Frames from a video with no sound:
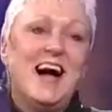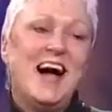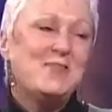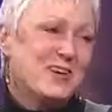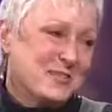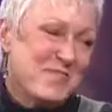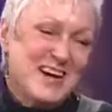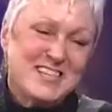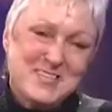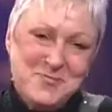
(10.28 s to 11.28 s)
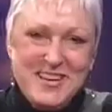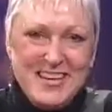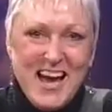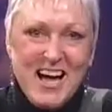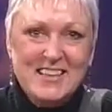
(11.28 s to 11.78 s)
Hi, welcome back to
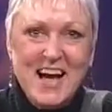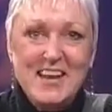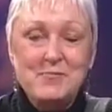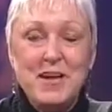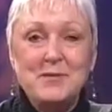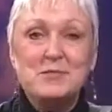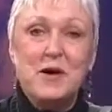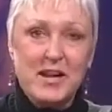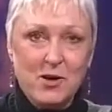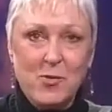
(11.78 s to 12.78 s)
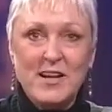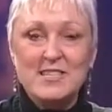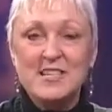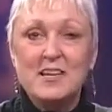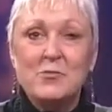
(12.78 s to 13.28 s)
Community Hotline. My name is Monica
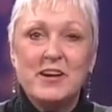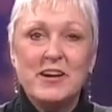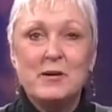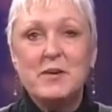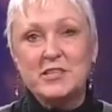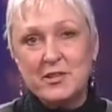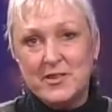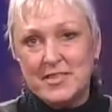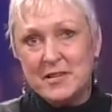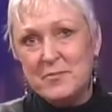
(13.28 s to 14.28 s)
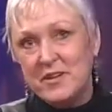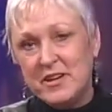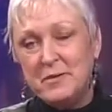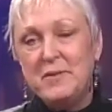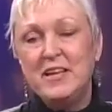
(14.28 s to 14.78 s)
Weitzel, and we're here at Metro East
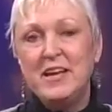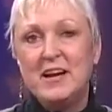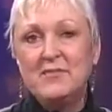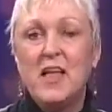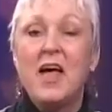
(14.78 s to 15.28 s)
Community Media.